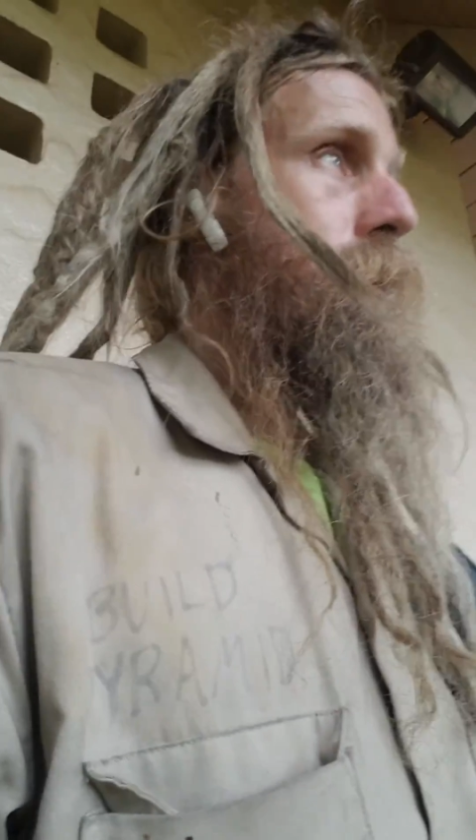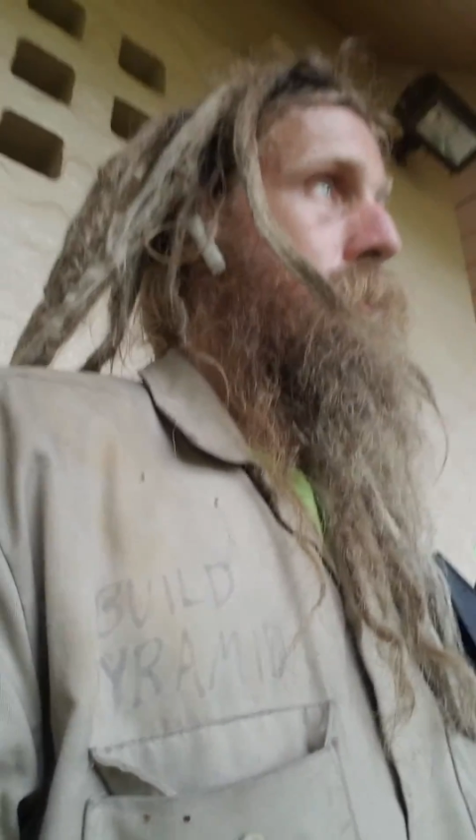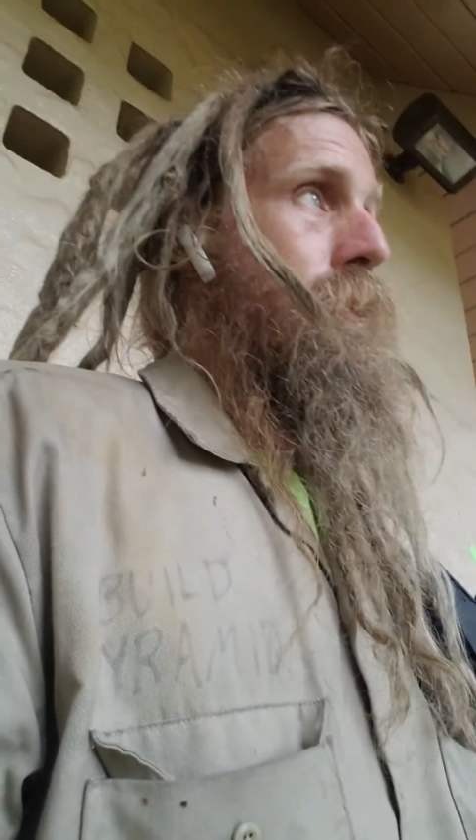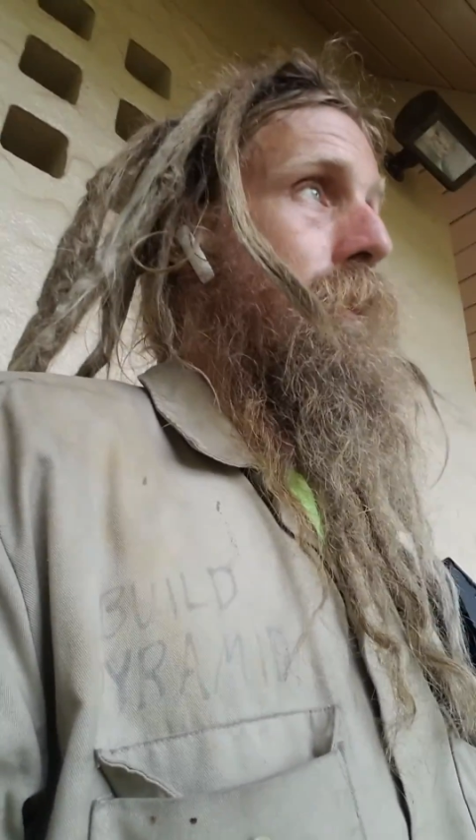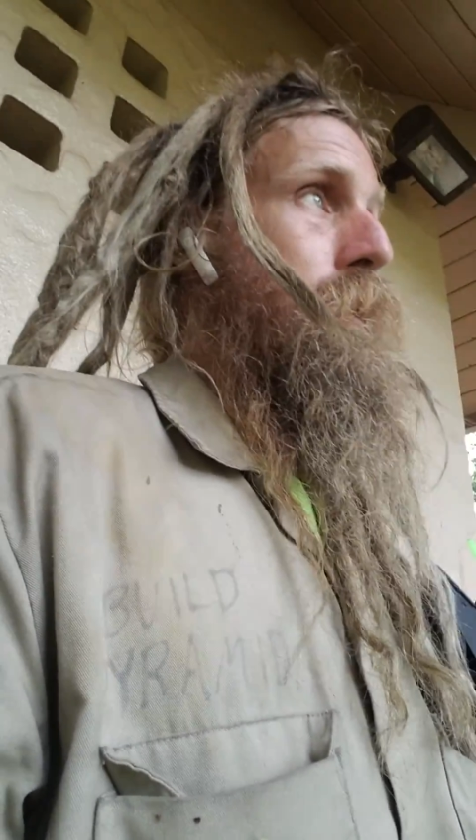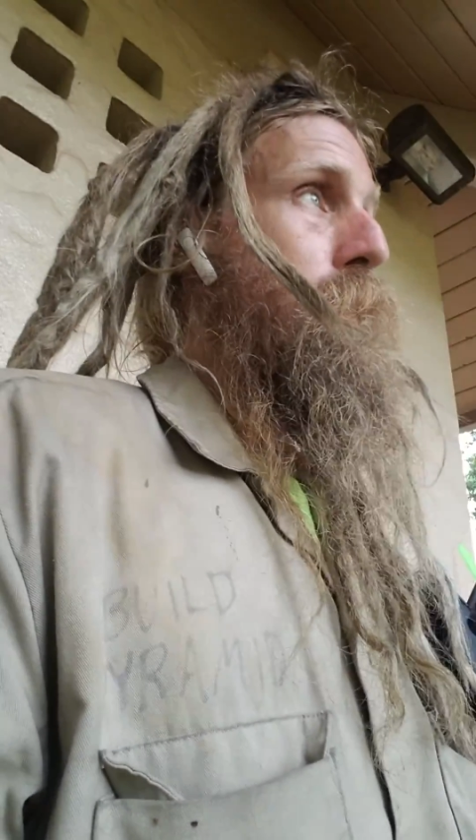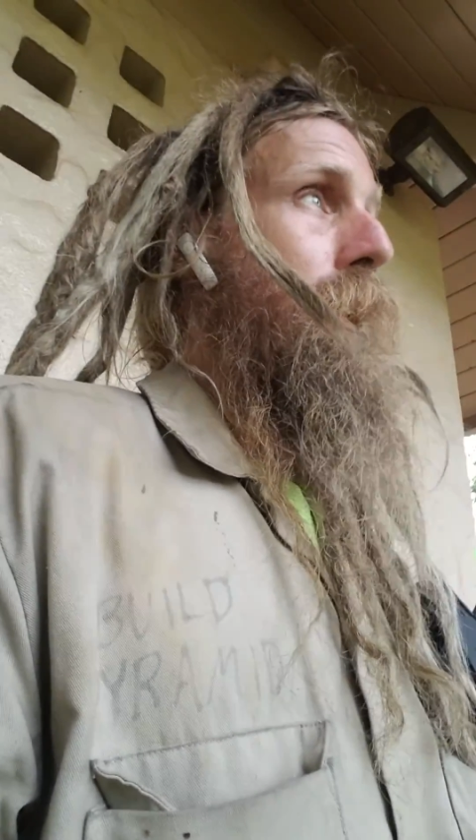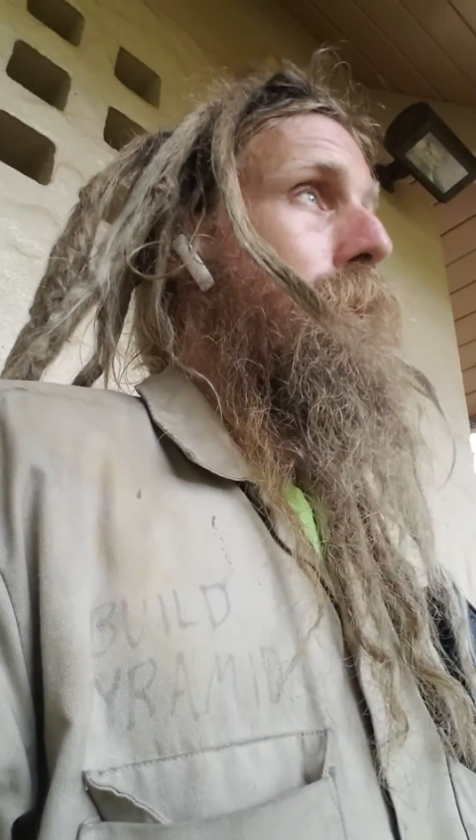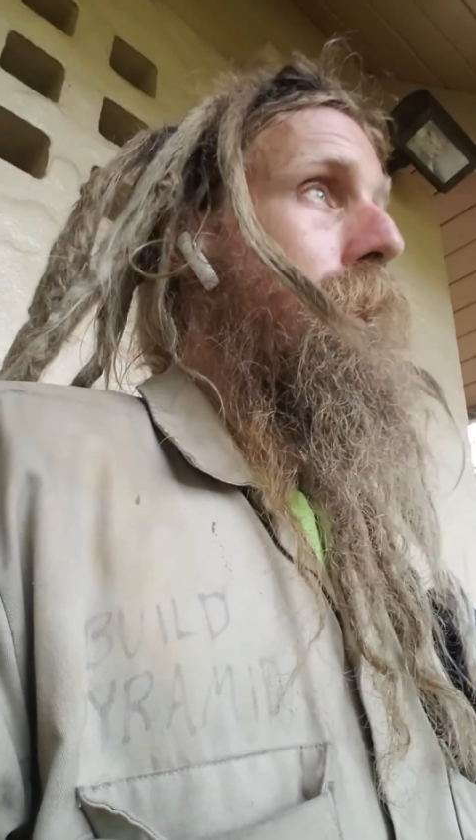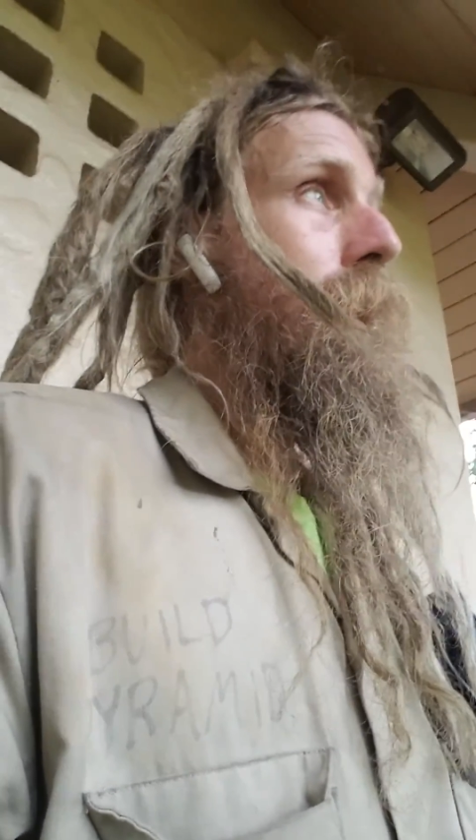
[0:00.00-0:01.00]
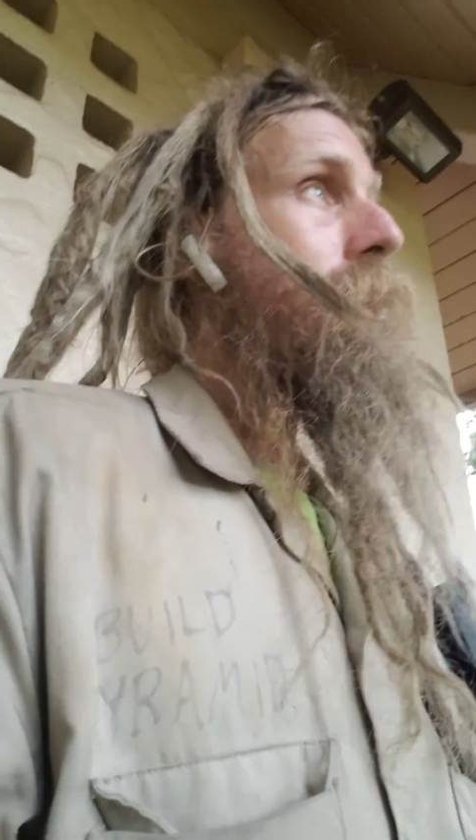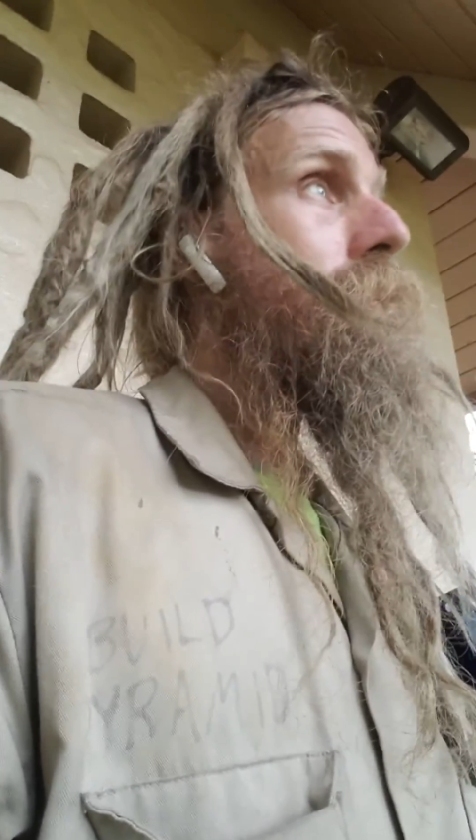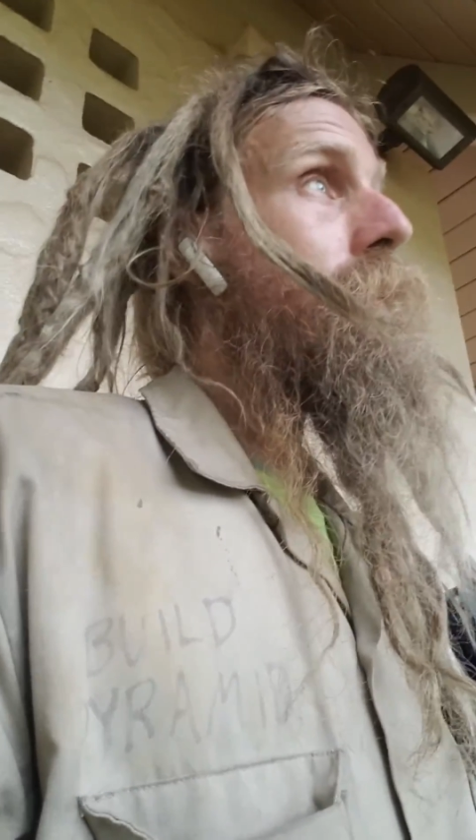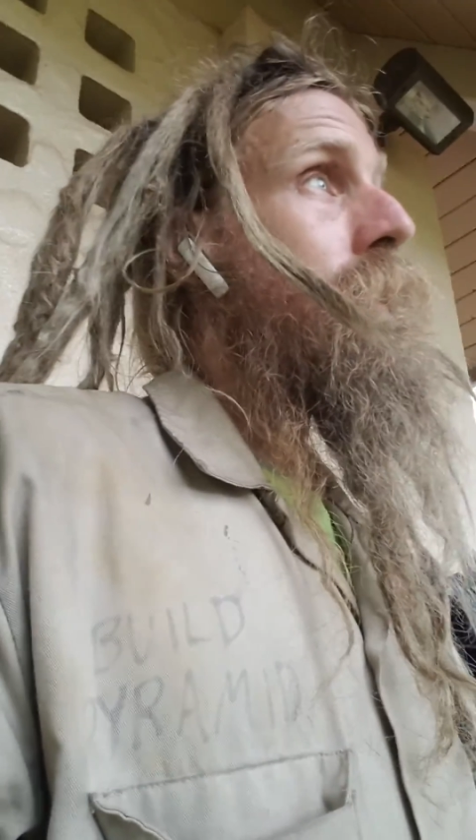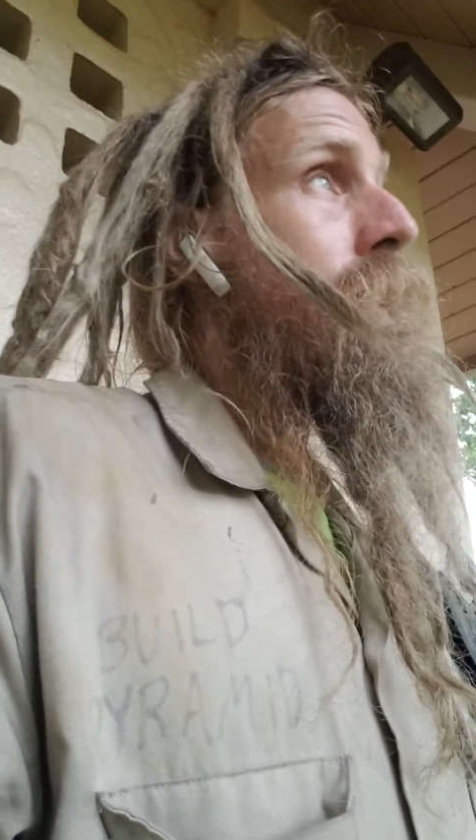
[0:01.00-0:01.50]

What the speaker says: juice in this battery left.